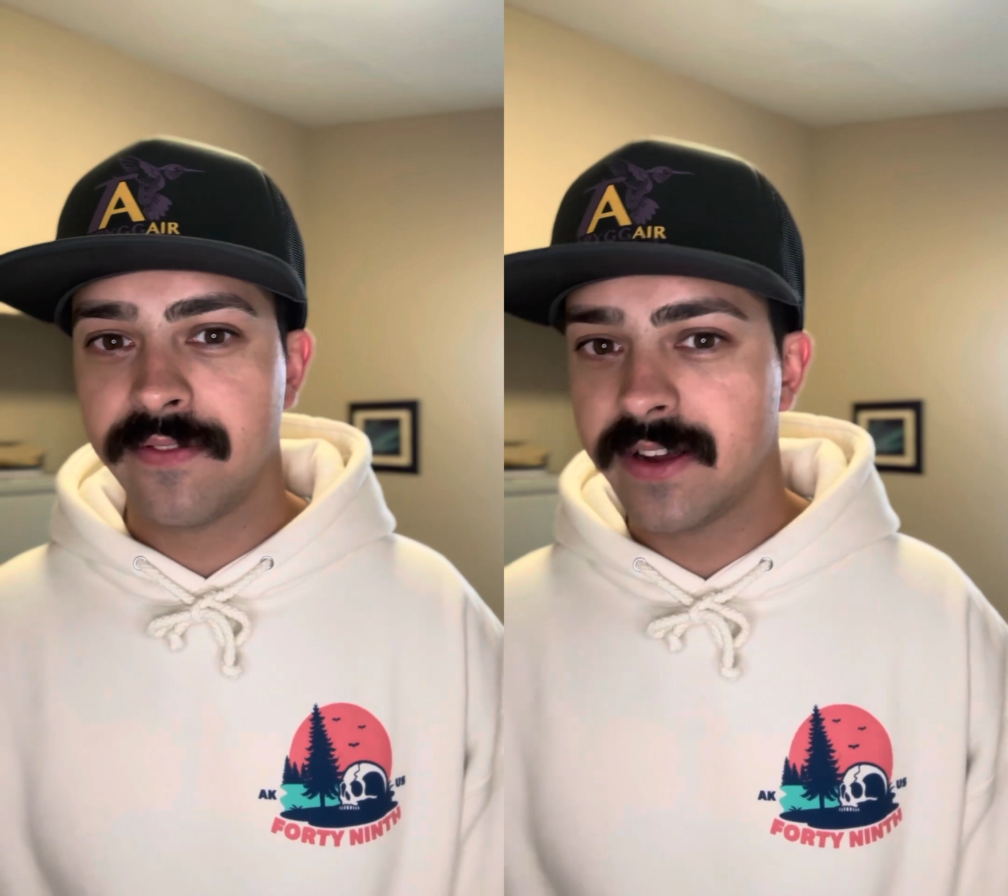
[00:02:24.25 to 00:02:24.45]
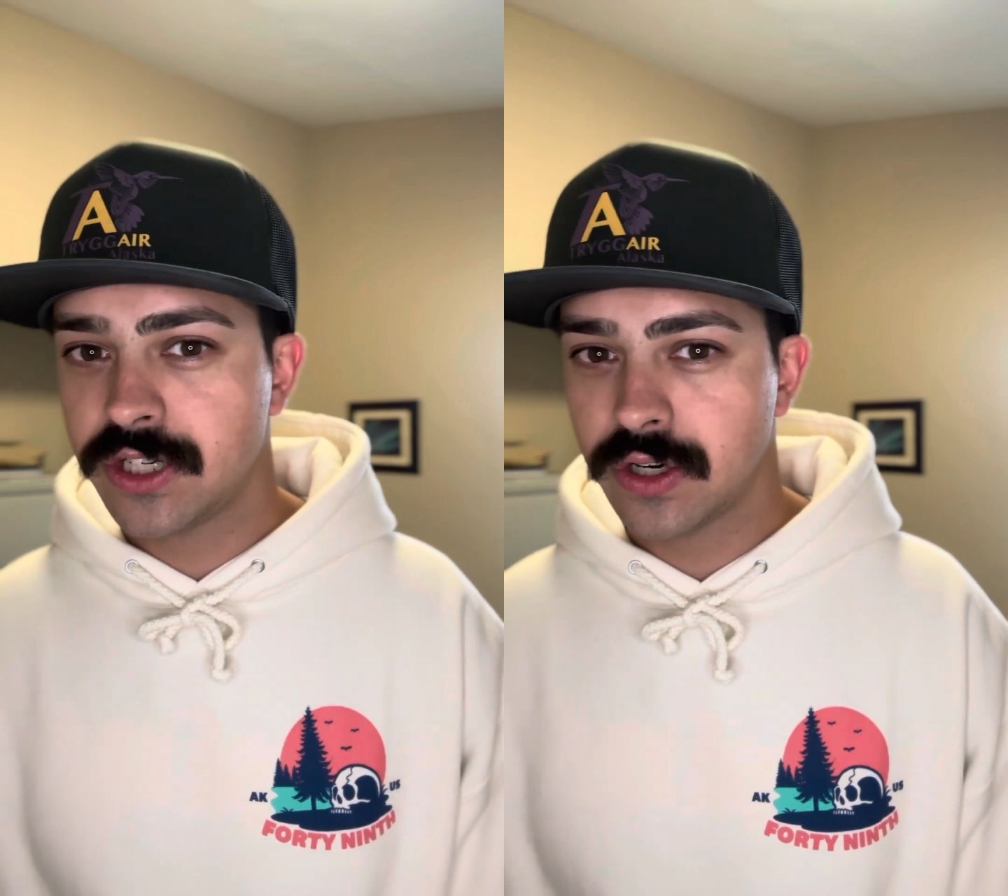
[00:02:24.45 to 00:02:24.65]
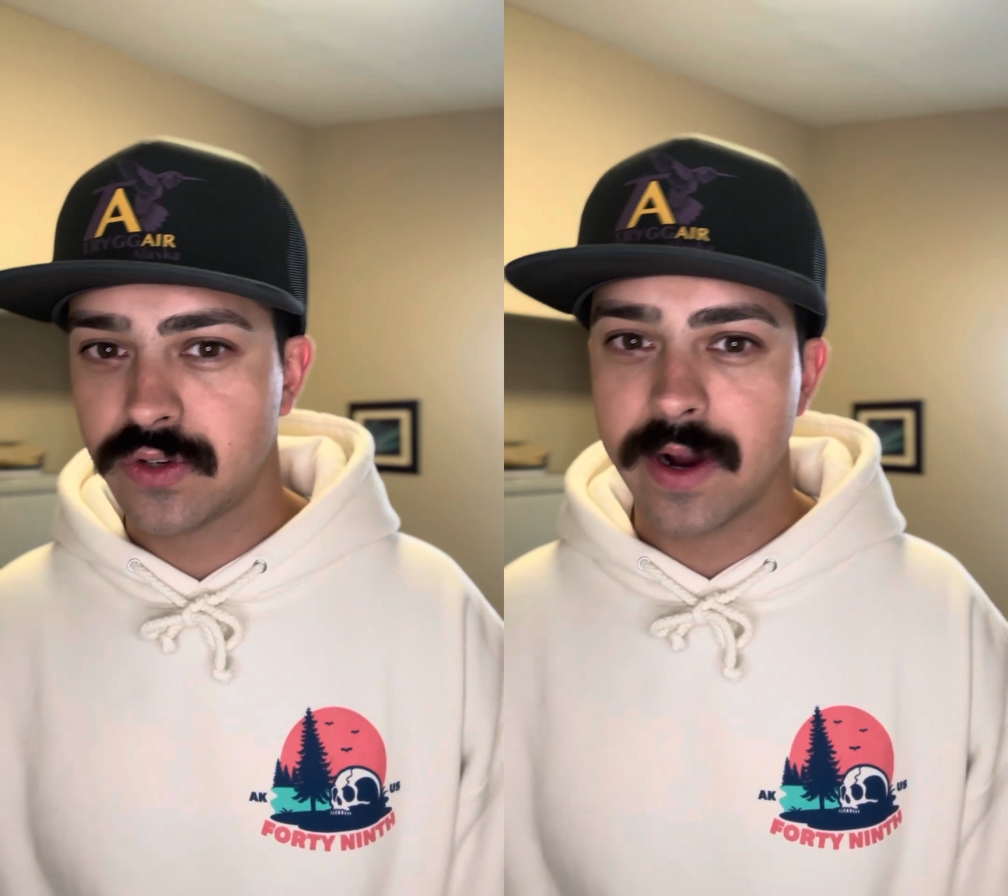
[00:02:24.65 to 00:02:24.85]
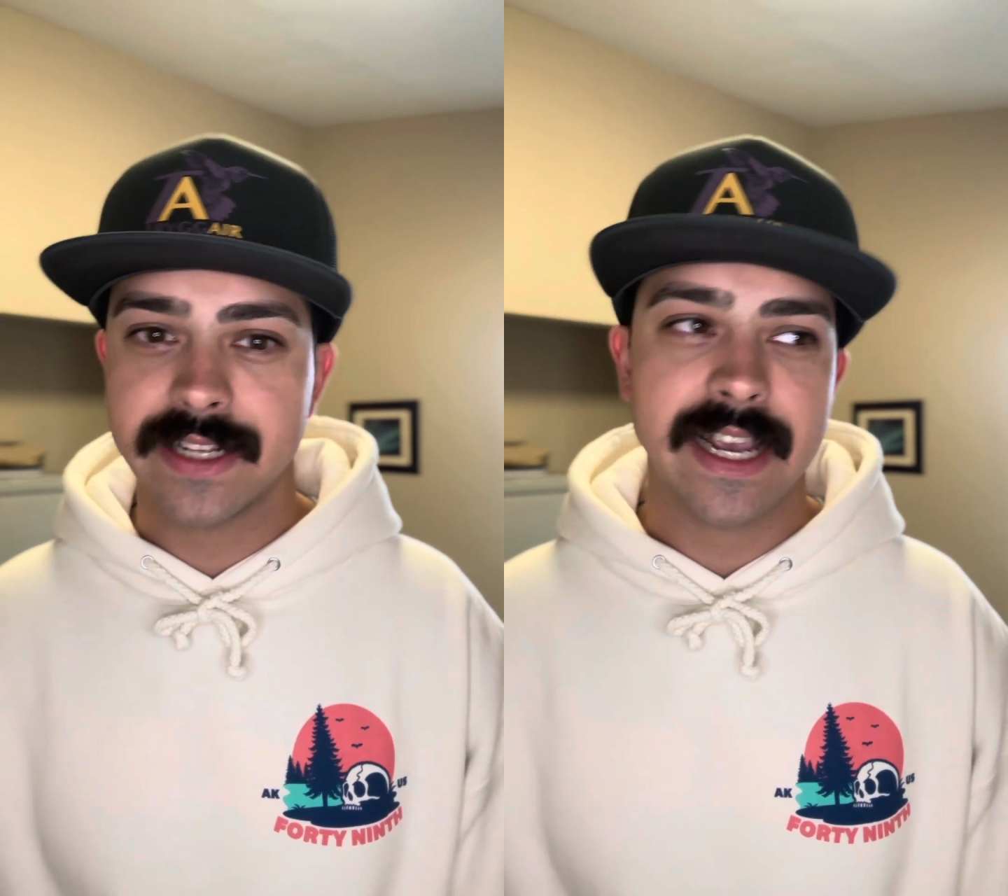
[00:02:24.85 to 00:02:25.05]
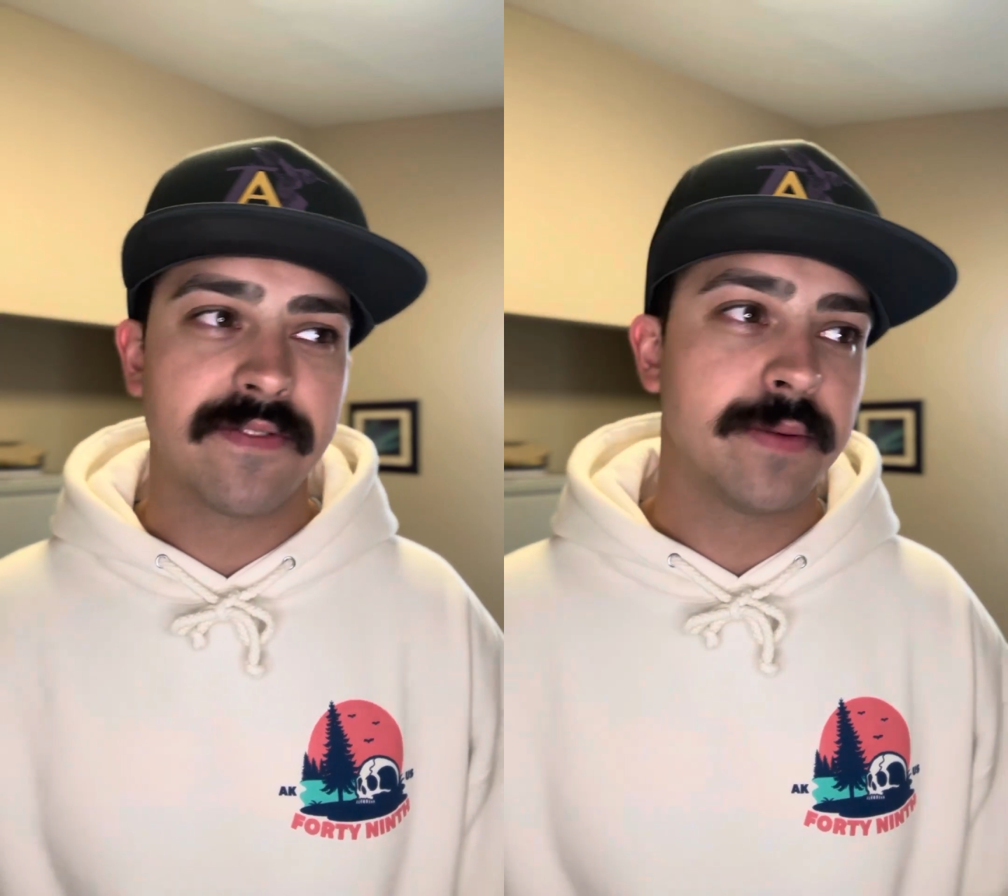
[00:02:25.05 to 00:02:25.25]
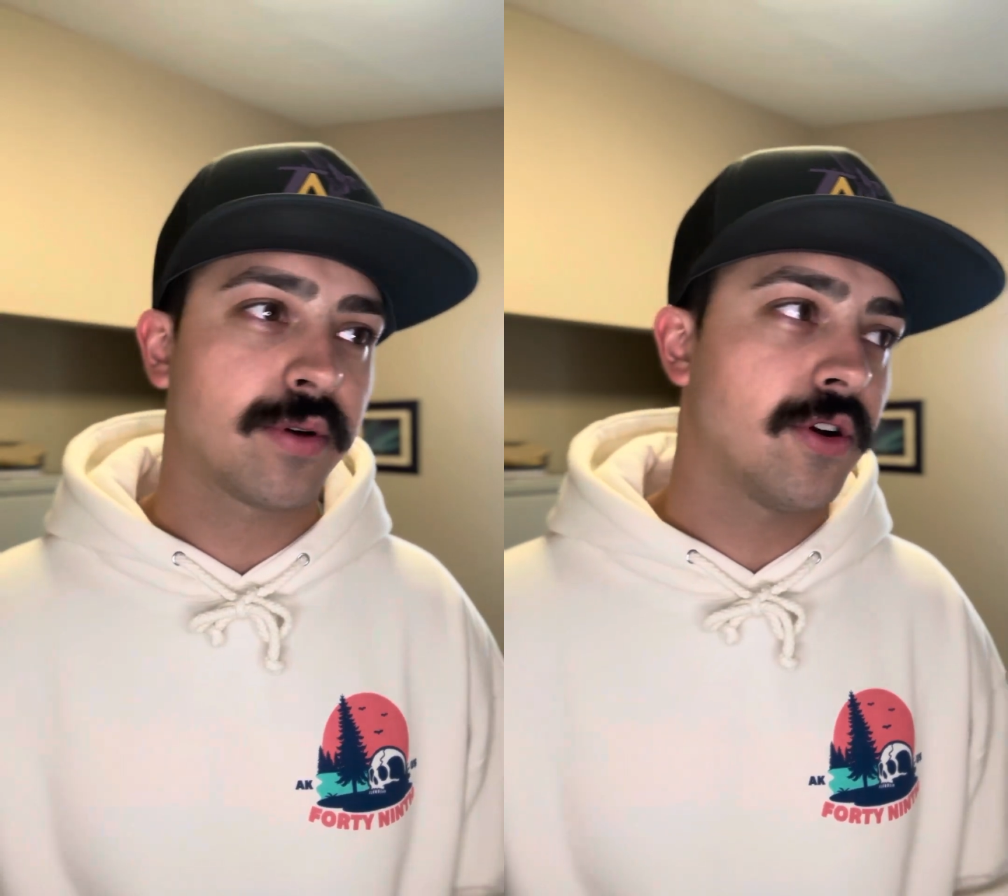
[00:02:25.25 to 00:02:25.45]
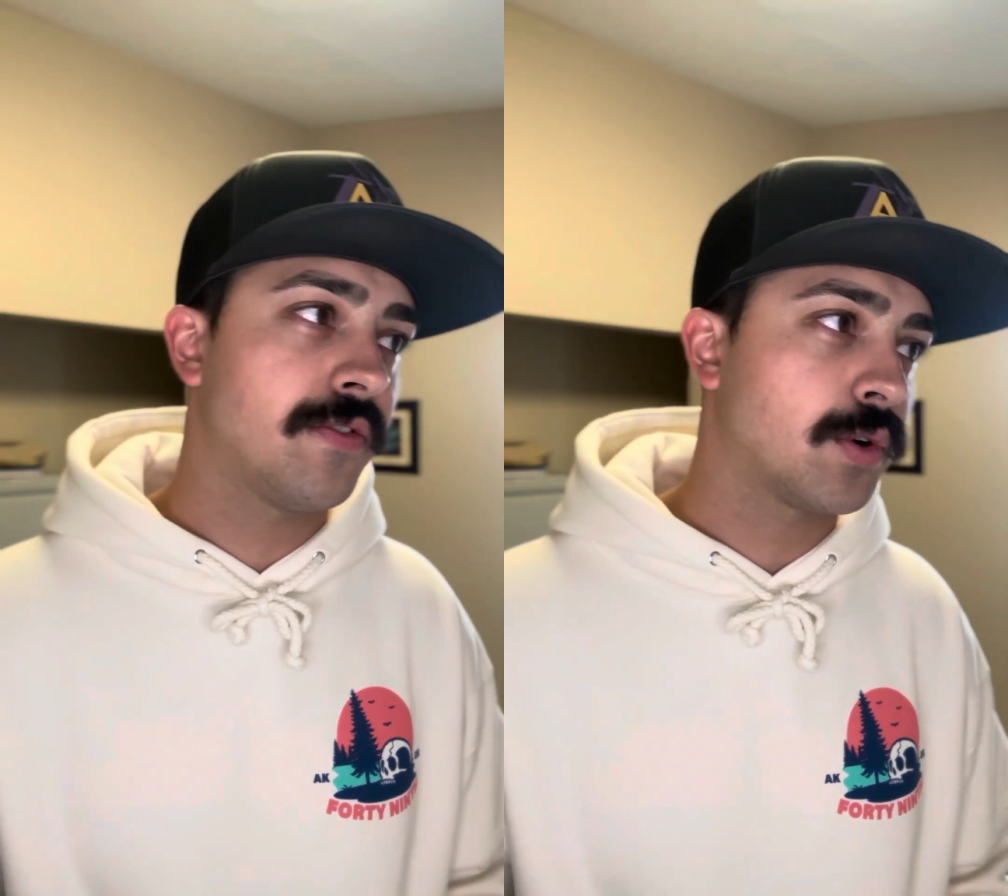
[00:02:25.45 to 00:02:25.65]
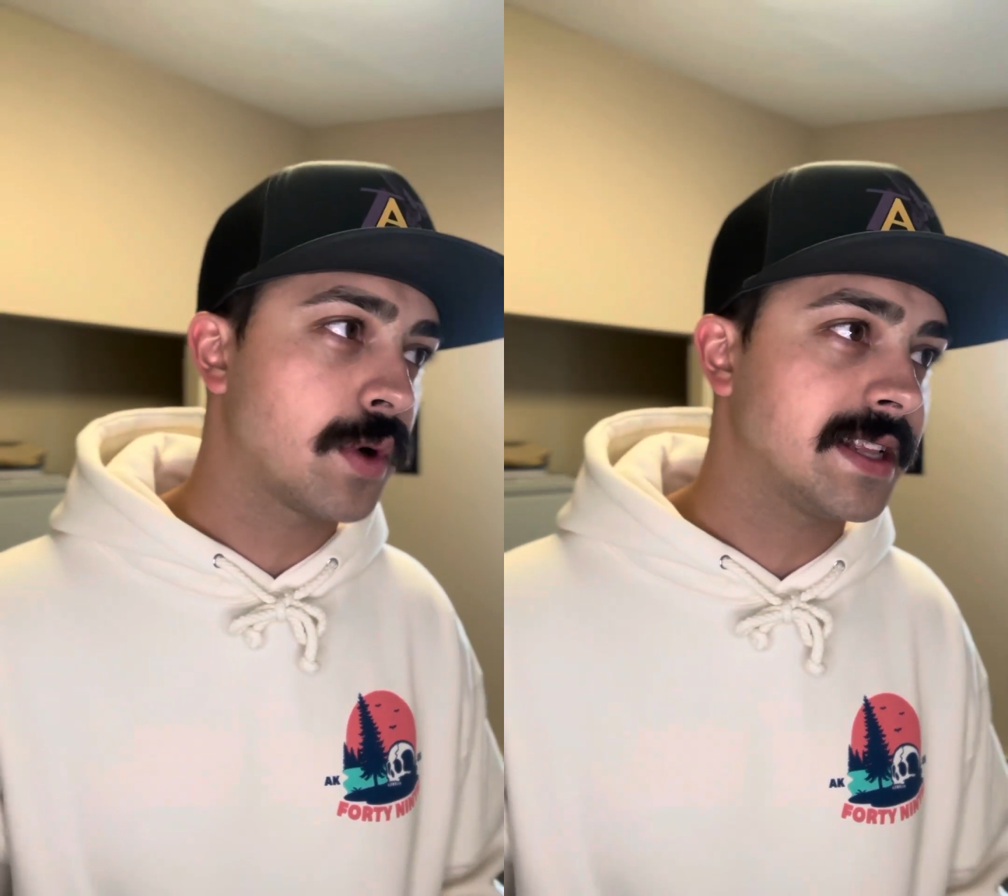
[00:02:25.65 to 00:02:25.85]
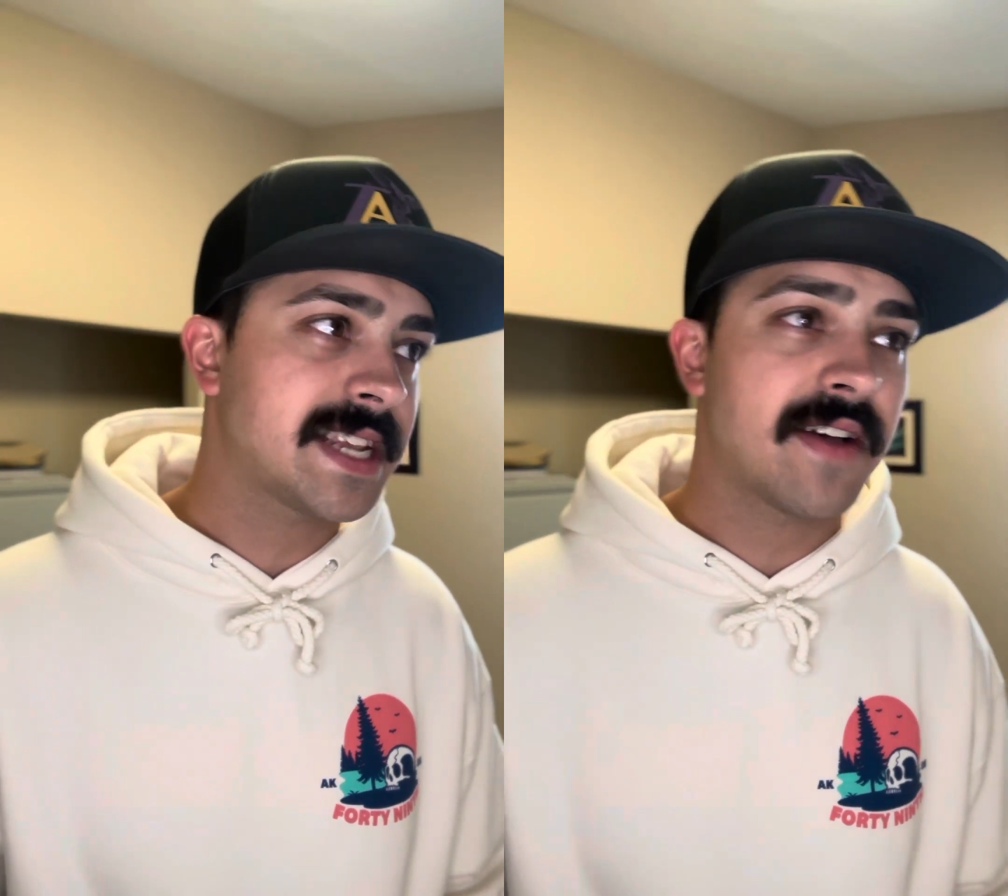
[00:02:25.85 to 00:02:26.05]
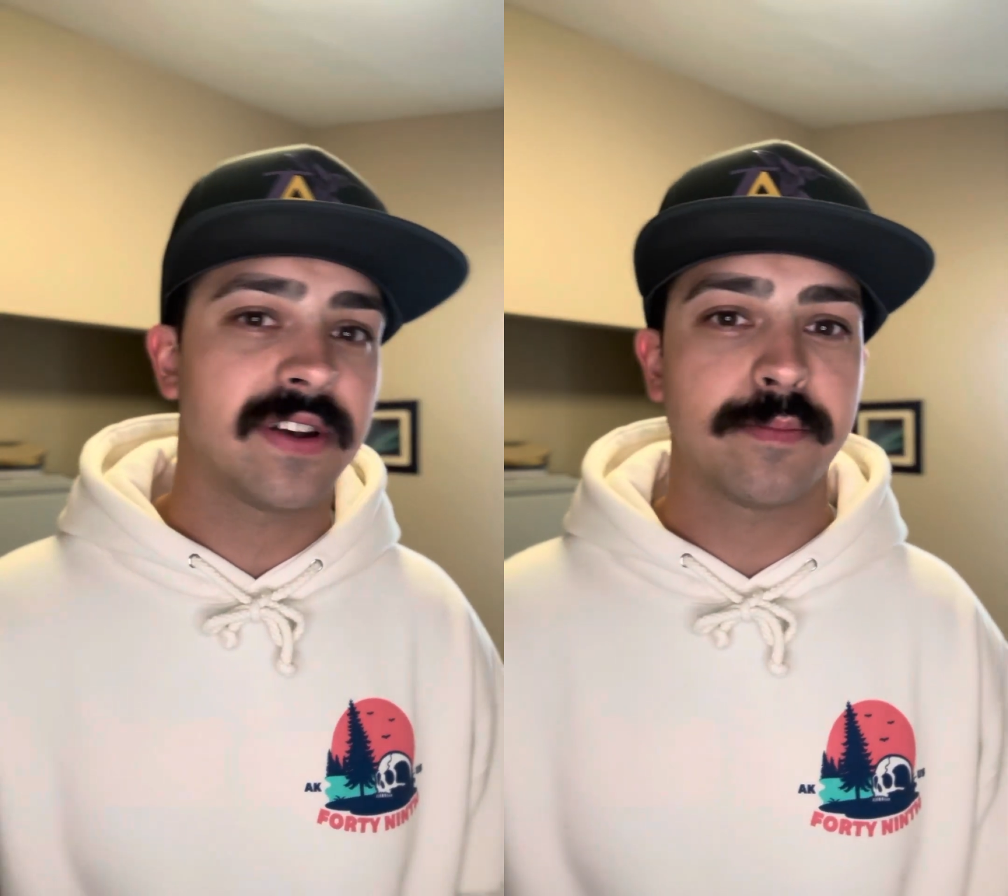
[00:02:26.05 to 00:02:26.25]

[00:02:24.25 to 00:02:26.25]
If interest rates haven't improved or rents haven't